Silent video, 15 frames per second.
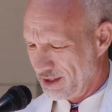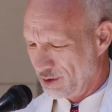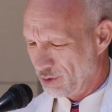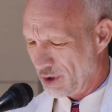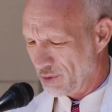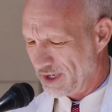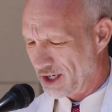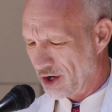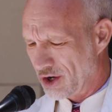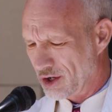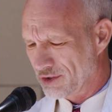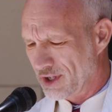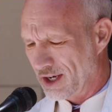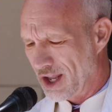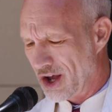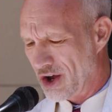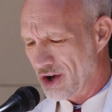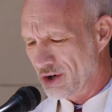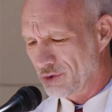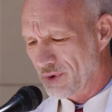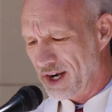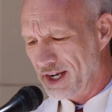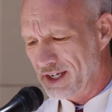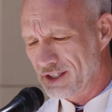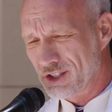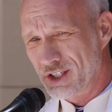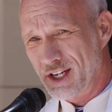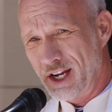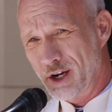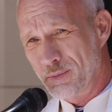what we called the Long
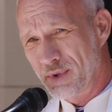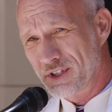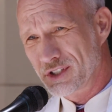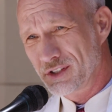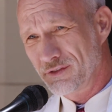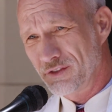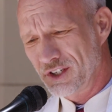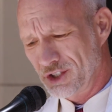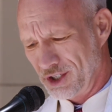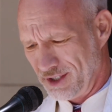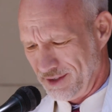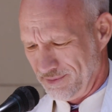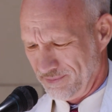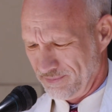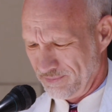Range Campus Vision,